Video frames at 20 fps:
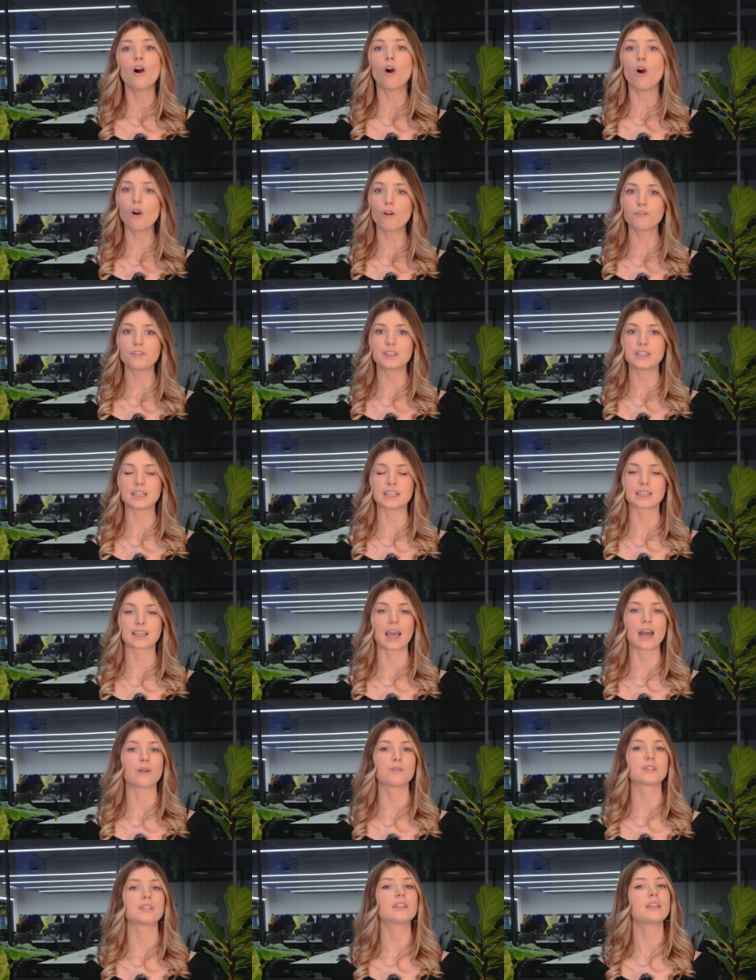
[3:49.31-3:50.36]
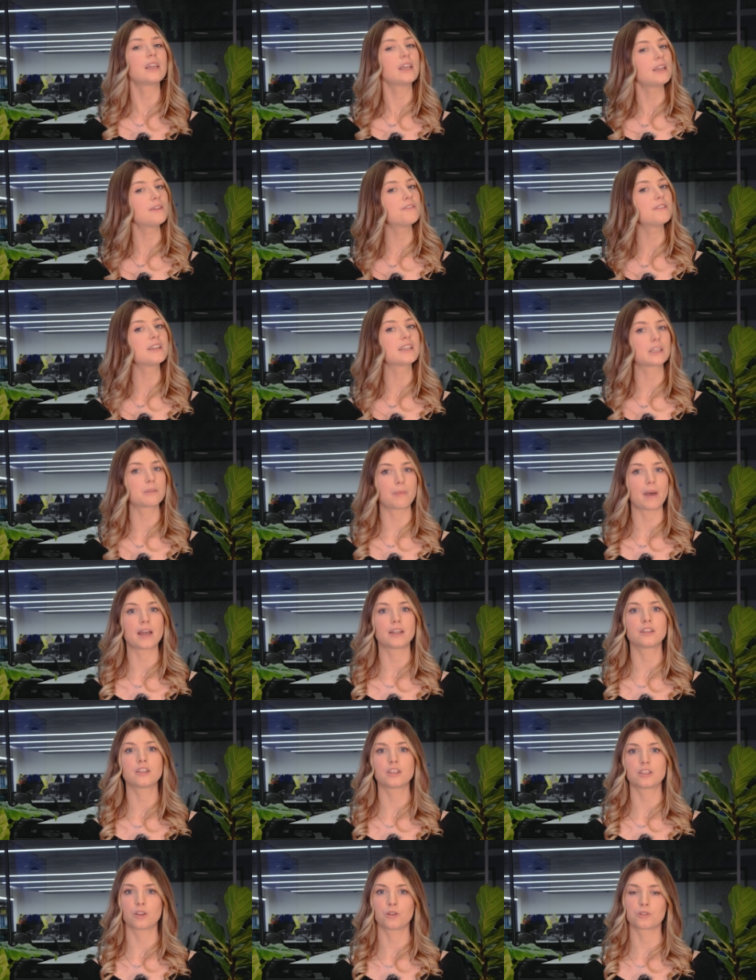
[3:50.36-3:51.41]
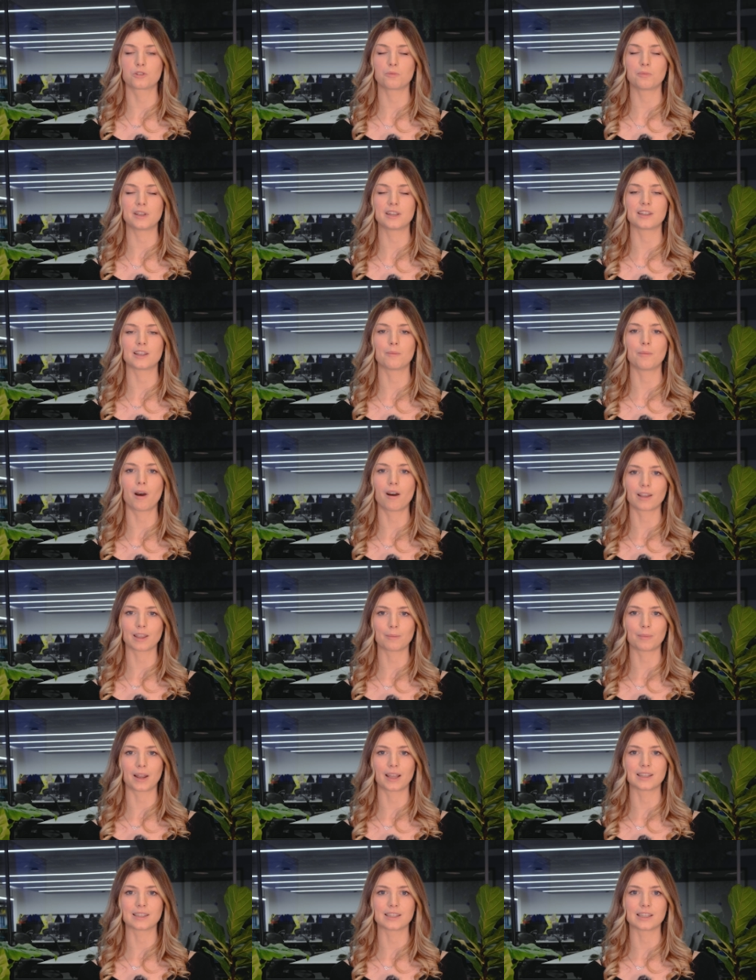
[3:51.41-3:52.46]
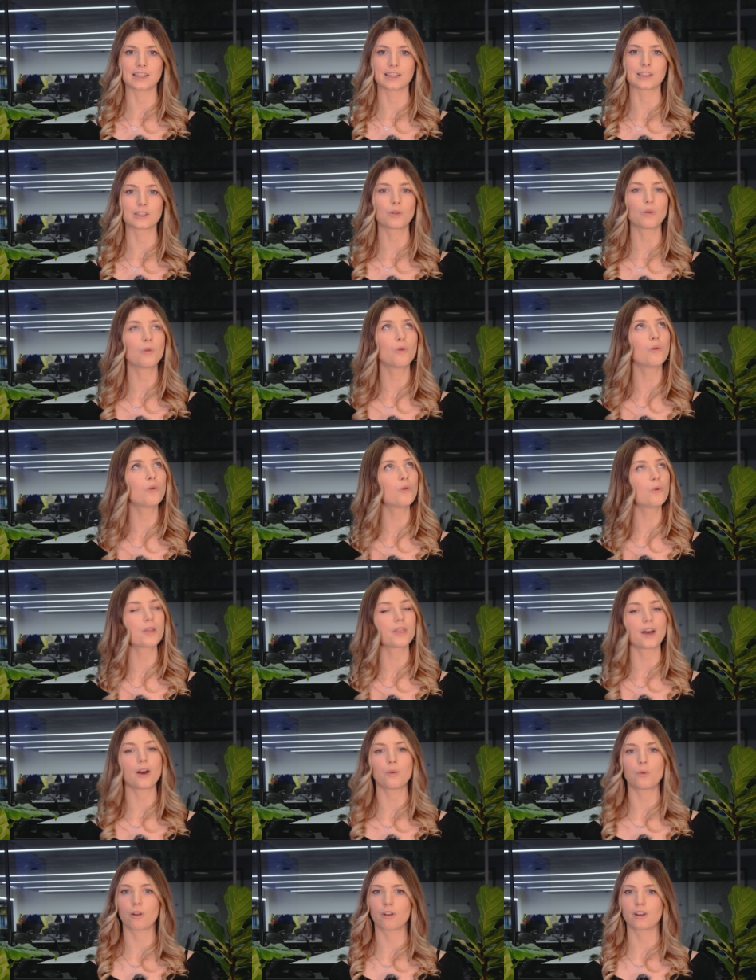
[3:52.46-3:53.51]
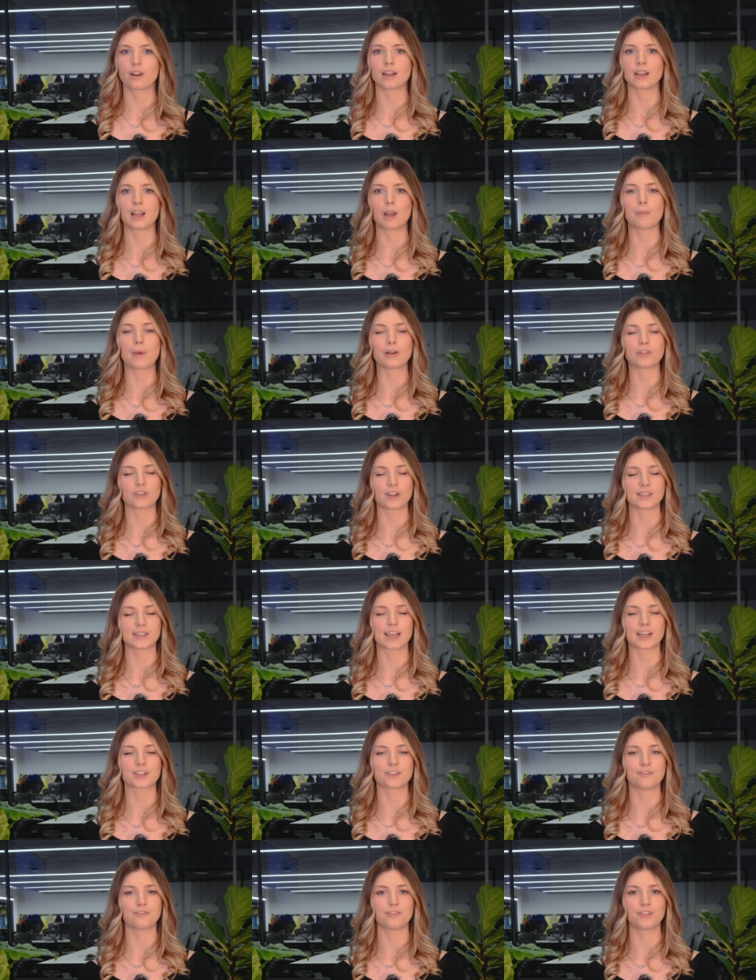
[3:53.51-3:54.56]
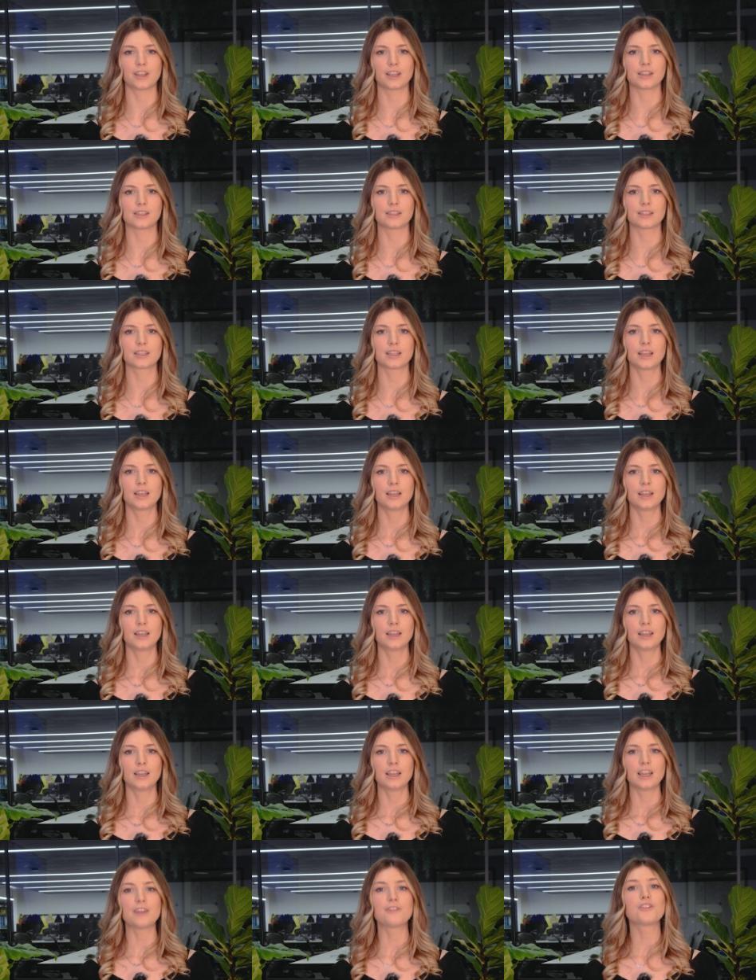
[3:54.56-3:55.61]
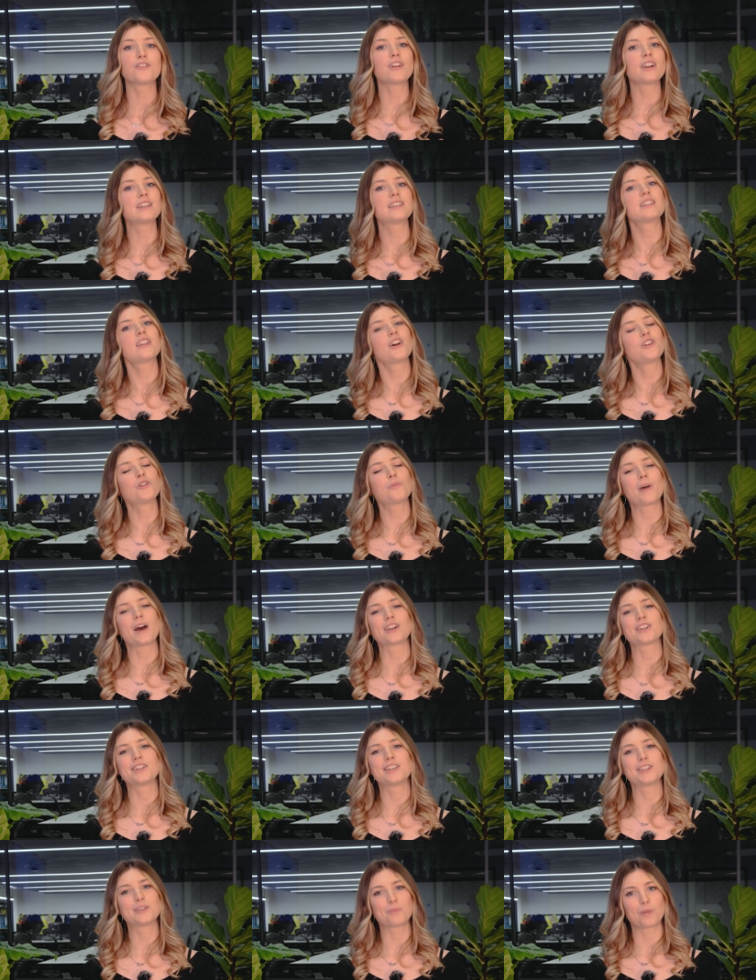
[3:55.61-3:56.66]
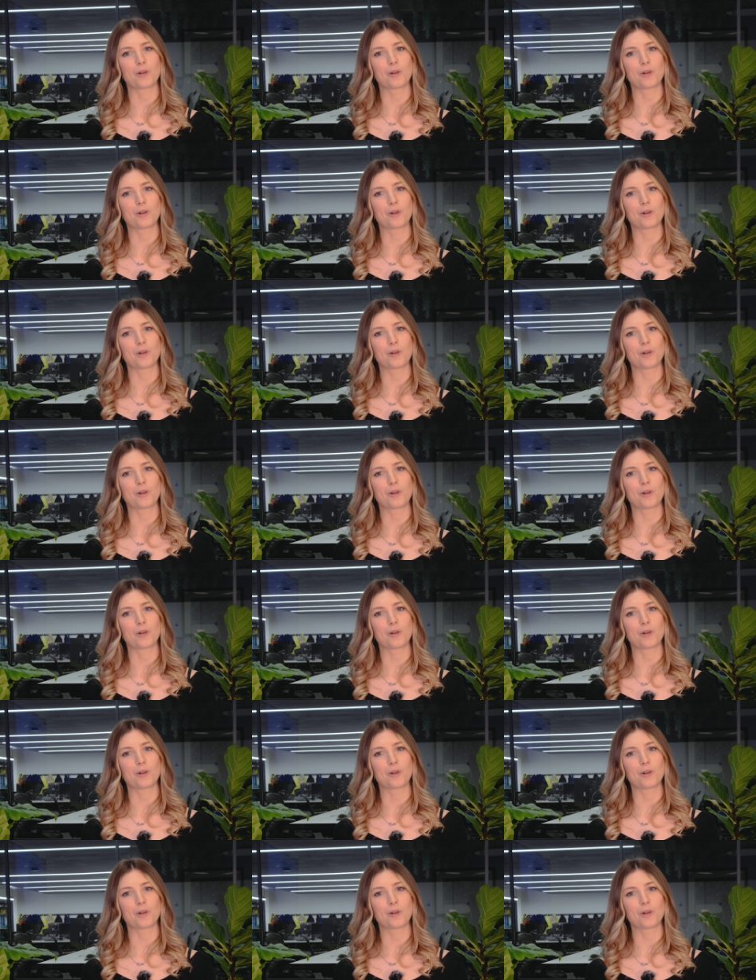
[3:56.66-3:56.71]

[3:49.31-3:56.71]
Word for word: offer discounts, and even expand to social media marketplaces, all without worrying about transaction fees. If you're ready to turn your passion into